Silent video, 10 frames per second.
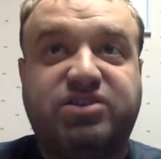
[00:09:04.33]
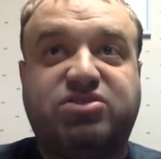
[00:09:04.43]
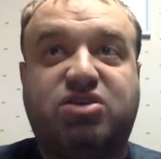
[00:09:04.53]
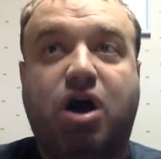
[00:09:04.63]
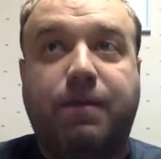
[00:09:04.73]

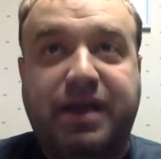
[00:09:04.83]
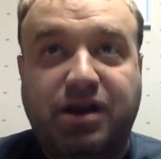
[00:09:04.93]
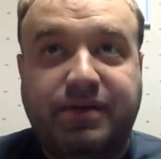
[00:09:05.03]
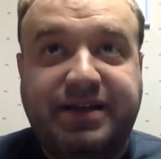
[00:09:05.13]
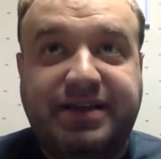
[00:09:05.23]
to call
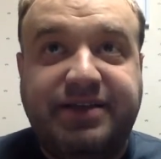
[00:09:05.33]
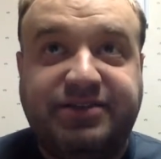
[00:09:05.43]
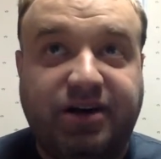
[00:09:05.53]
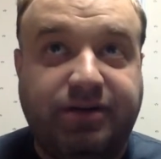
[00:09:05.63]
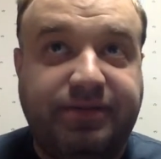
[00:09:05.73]
Peterman
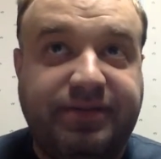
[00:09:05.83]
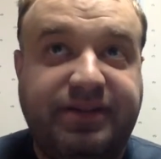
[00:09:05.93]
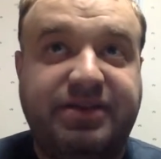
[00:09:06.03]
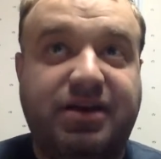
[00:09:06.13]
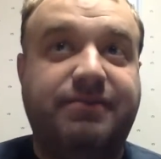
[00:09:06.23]
and tell
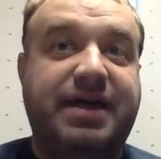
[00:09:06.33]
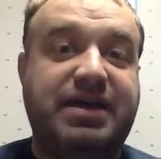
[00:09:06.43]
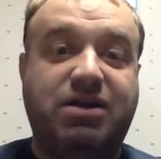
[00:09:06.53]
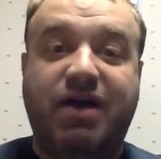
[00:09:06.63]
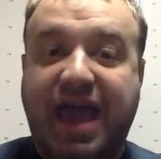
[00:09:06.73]
him
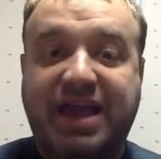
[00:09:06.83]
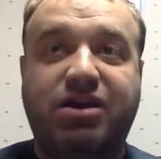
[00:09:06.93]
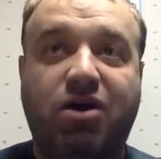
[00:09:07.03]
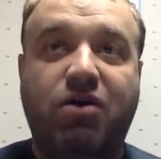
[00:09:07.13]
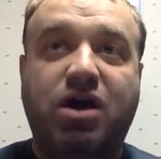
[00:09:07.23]
that, you know, hey, you
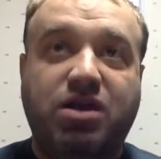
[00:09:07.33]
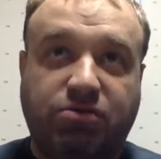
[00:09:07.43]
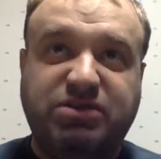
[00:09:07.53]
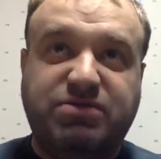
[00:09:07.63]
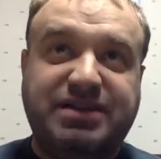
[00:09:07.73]
know,
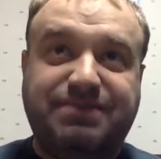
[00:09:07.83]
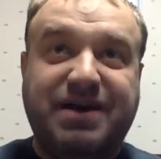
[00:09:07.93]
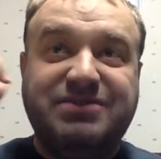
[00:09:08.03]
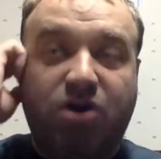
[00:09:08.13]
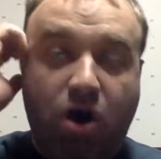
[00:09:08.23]
the reason why I have the
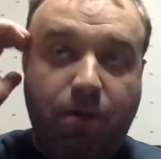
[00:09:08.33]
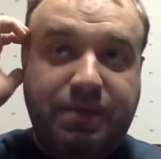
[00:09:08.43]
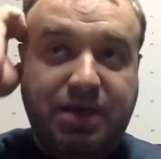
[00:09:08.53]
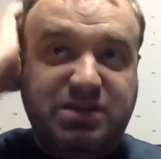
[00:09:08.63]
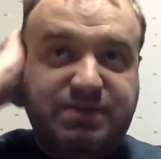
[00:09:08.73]
positive for
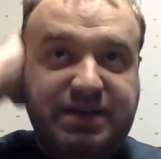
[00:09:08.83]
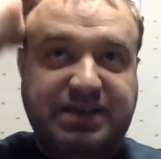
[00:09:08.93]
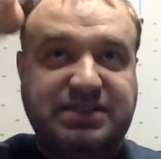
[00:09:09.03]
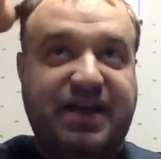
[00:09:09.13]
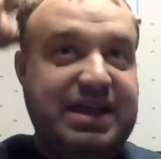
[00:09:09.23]
opium is
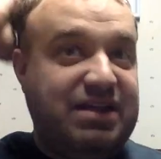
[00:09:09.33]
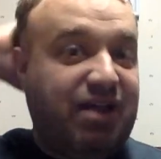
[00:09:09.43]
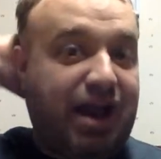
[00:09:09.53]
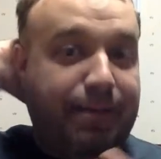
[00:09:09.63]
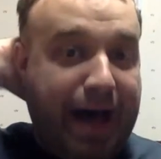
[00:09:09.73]
because I eat a
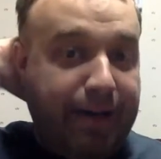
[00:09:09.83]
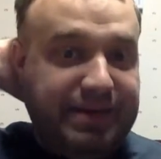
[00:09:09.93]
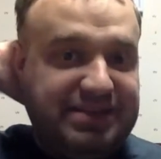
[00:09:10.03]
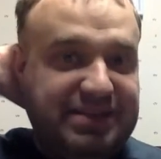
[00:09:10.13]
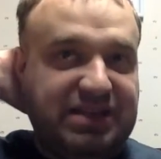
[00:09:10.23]
lot of
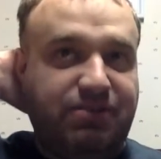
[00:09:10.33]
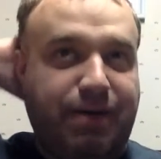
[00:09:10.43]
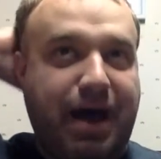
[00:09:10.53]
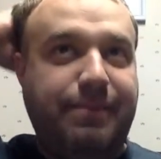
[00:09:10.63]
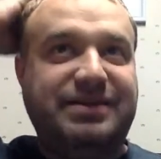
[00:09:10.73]
poppy seeds from
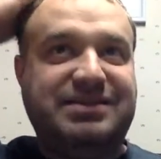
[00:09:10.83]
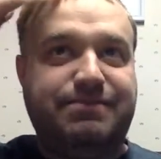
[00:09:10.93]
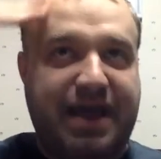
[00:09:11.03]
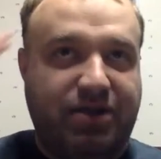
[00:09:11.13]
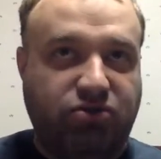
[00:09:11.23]
poppy
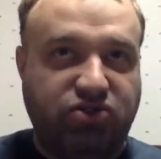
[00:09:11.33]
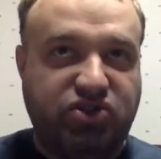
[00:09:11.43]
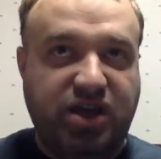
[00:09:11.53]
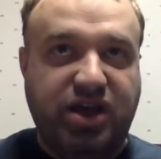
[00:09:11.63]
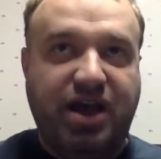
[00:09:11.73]
seed
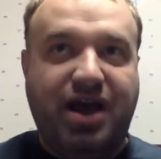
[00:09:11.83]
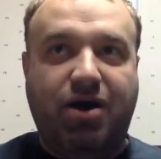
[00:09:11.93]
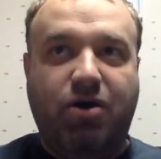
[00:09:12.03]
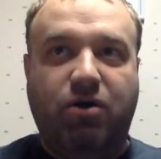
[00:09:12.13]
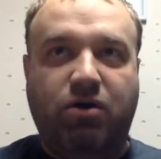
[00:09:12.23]
bagels.
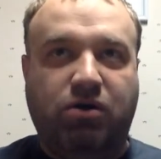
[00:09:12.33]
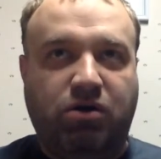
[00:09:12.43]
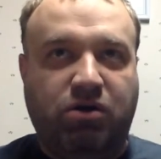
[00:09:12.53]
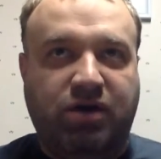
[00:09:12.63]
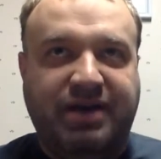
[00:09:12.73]

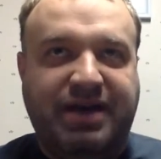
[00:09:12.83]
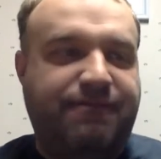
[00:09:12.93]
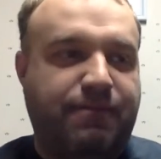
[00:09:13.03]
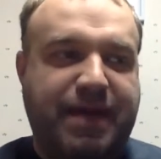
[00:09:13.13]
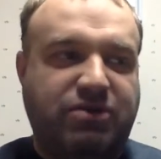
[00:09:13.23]
Or
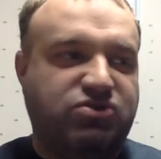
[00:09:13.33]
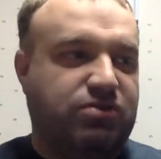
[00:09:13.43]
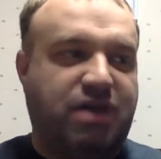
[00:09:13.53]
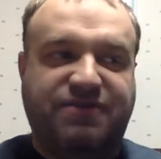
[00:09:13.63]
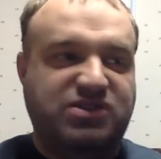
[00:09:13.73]
for bagels
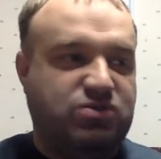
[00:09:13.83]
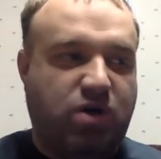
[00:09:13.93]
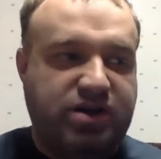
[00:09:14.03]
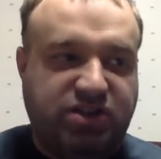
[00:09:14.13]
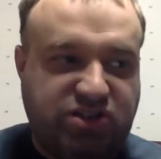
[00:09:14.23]
or muffins,
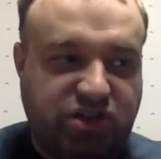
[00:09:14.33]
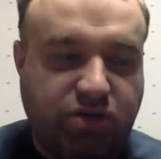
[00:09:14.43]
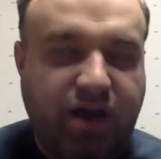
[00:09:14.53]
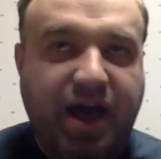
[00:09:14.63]
one to two.